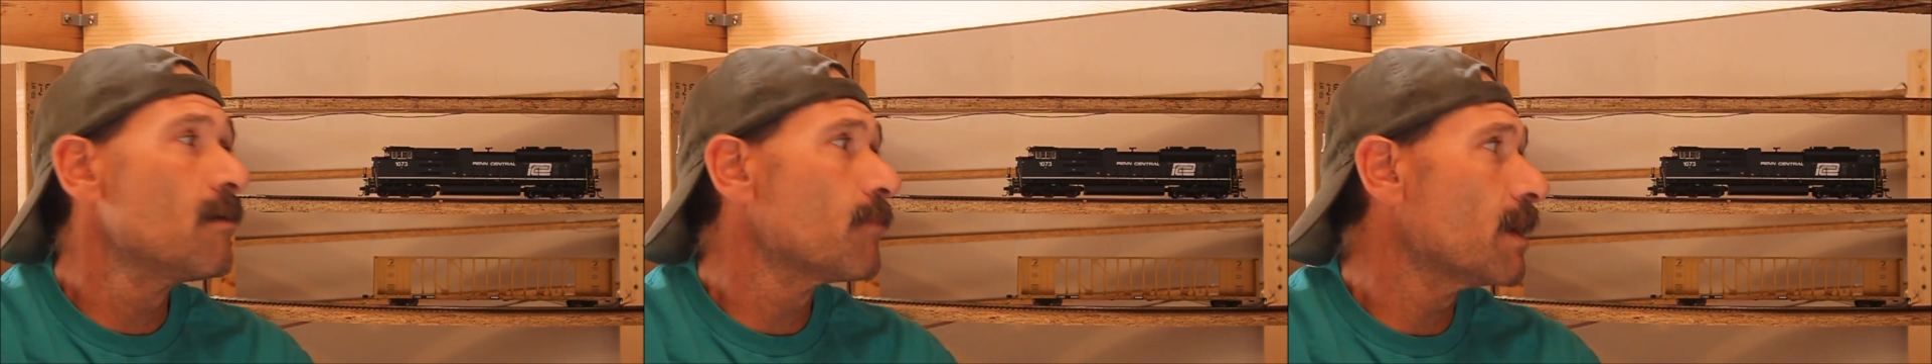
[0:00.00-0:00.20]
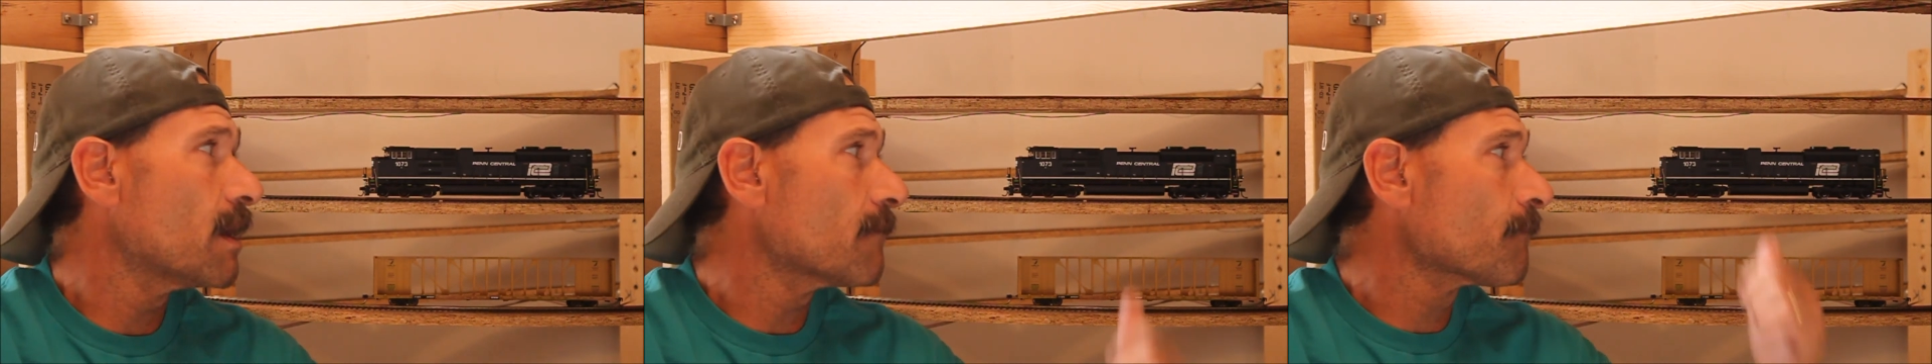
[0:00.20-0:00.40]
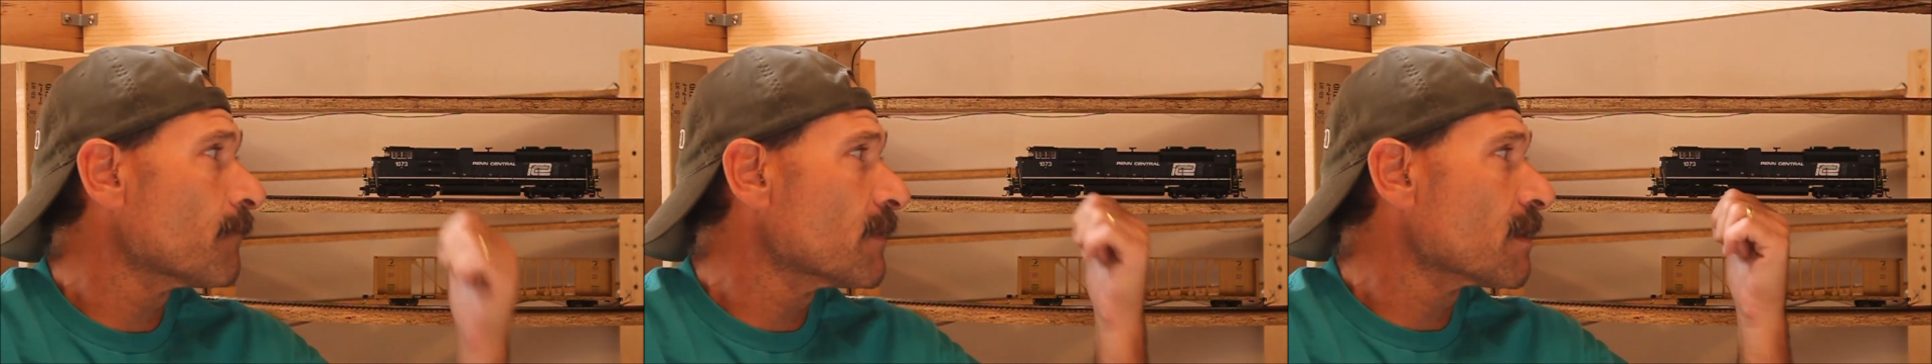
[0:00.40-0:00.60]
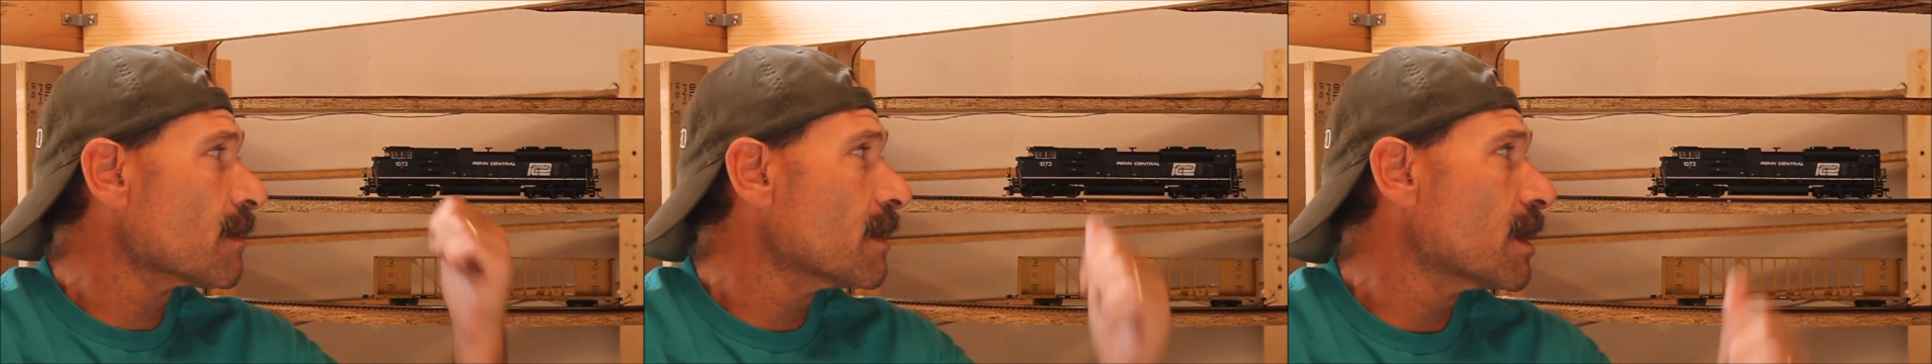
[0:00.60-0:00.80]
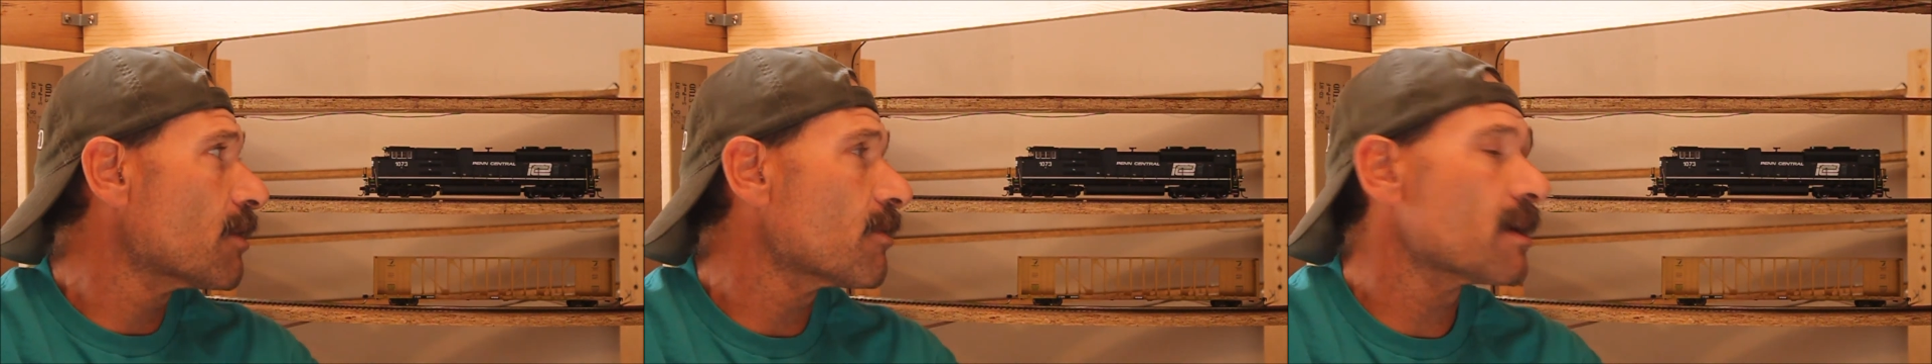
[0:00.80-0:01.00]
But
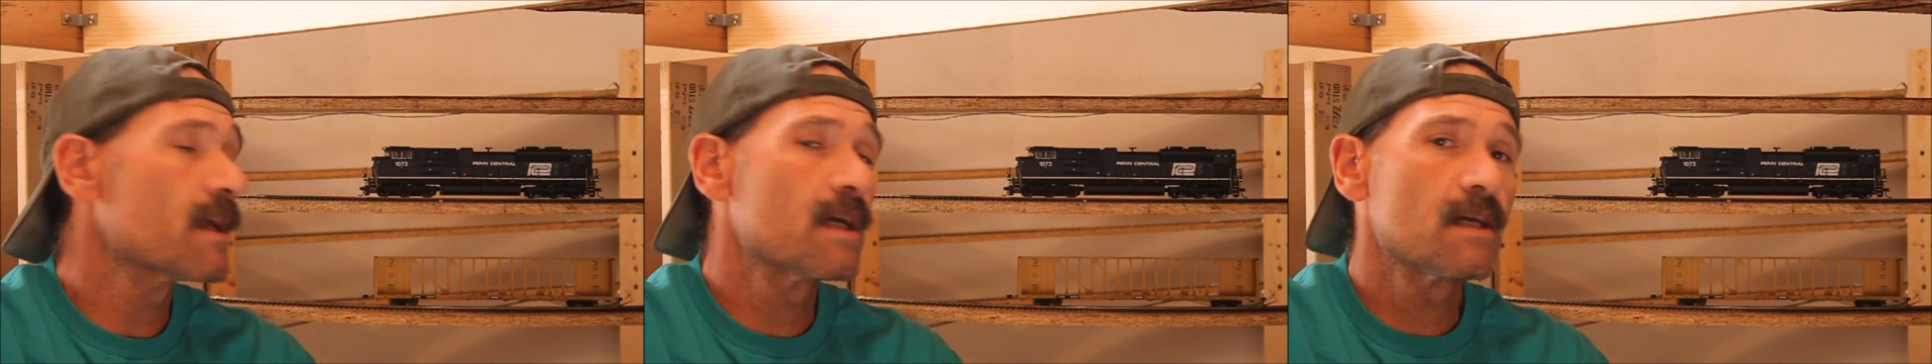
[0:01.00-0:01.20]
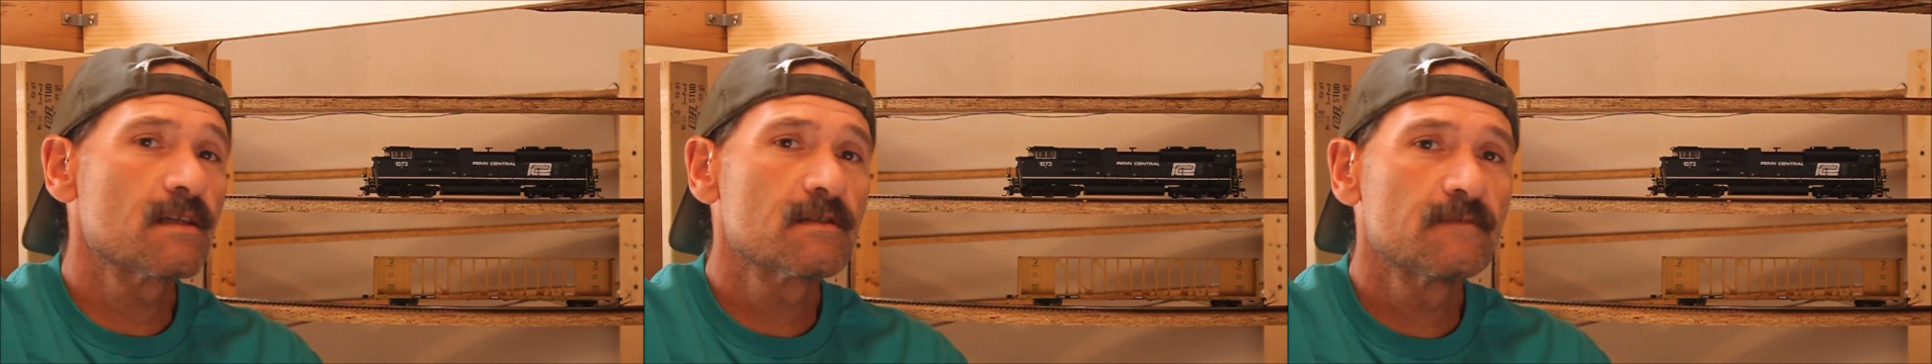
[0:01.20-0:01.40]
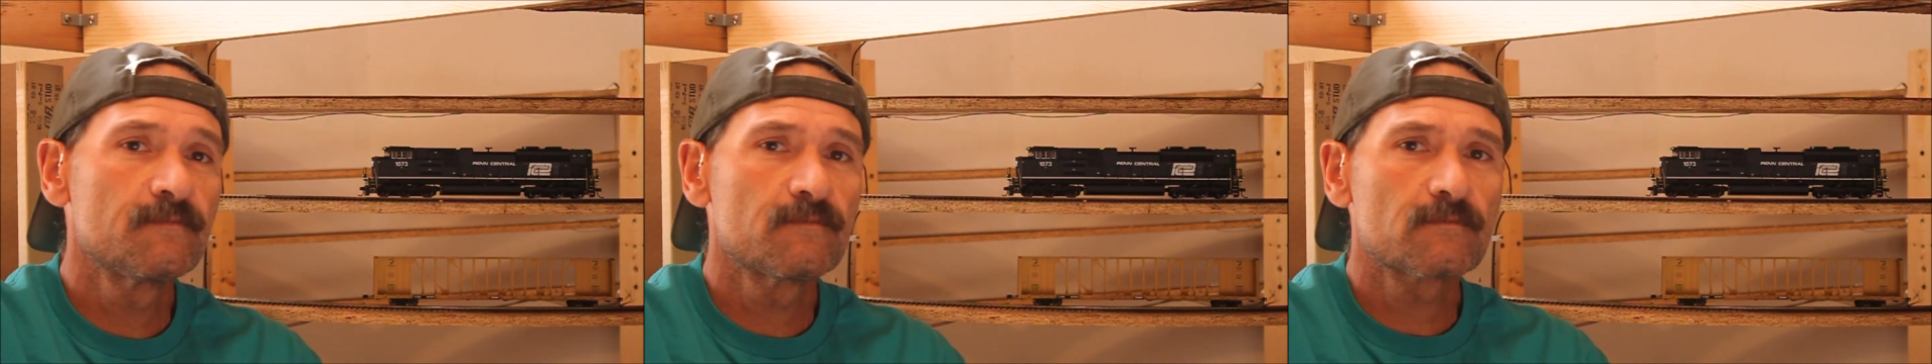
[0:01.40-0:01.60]
here it is,